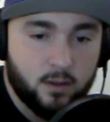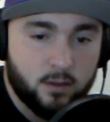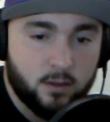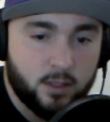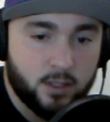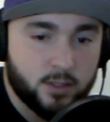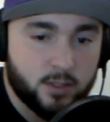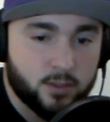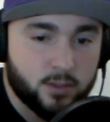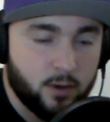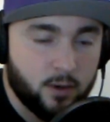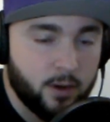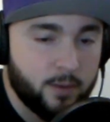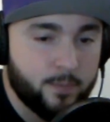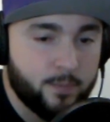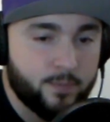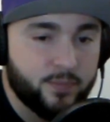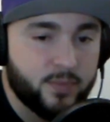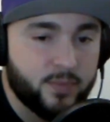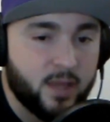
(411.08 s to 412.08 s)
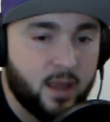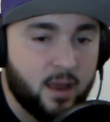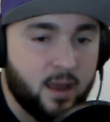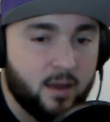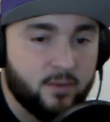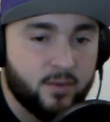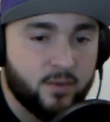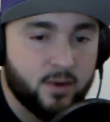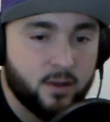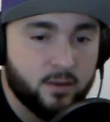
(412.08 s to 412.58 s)
Detroit. They
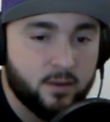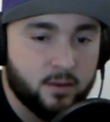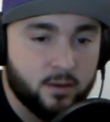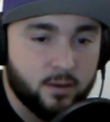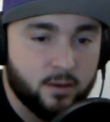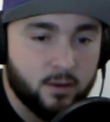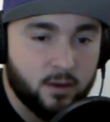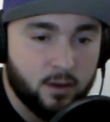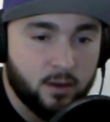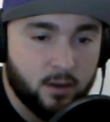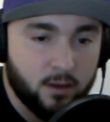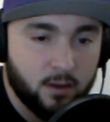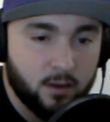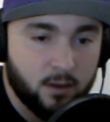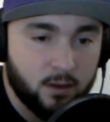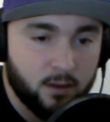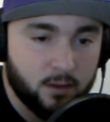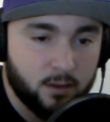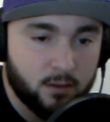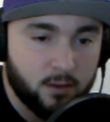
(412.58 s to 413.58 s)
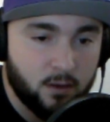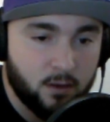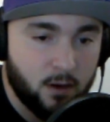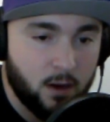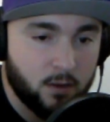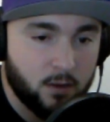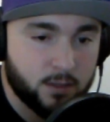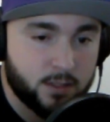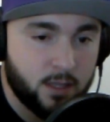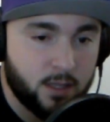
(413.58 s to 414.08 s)
have another
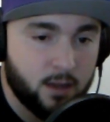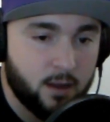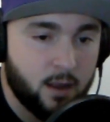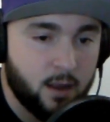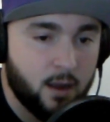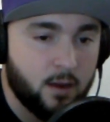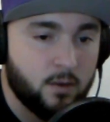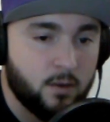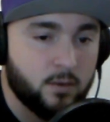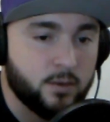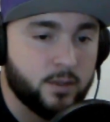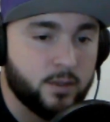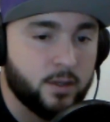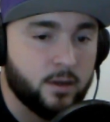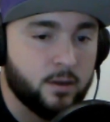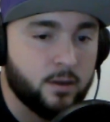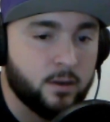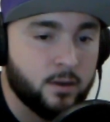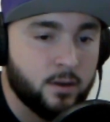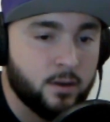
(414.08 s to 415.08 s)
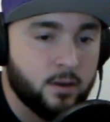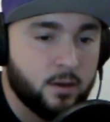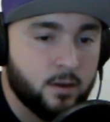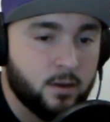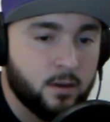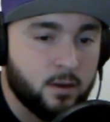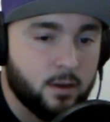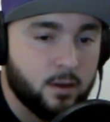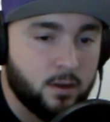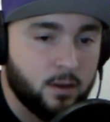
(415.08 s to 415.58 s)
Ohio State guy going there,
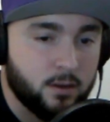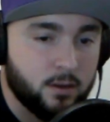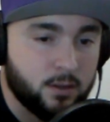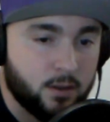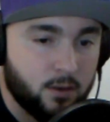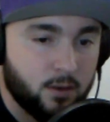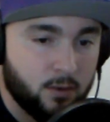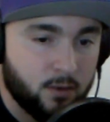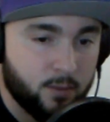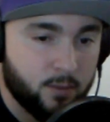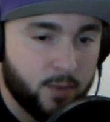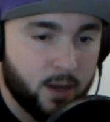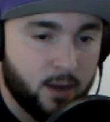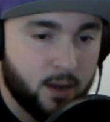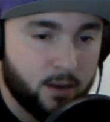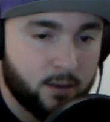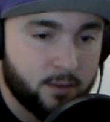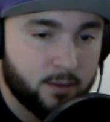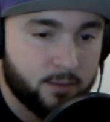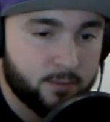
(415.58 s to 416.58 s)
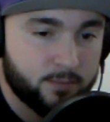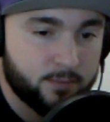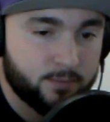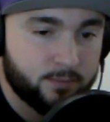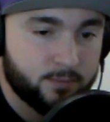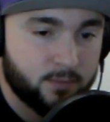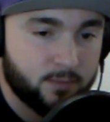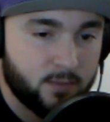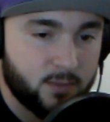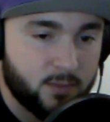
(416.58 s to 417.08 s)
the cornerback
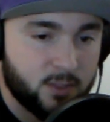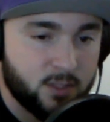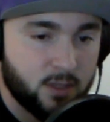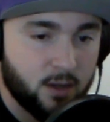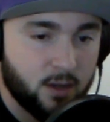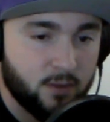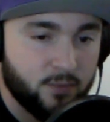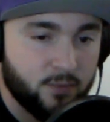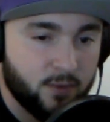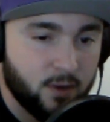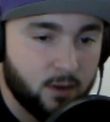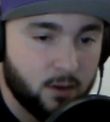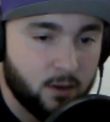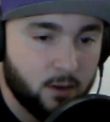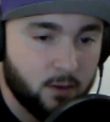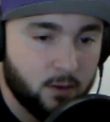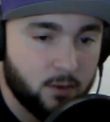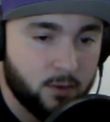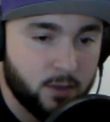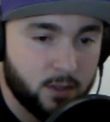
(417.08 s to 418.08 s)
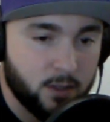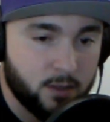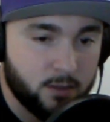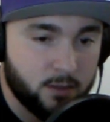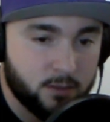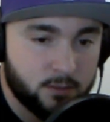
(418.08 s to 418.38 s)
Jeff Okuda.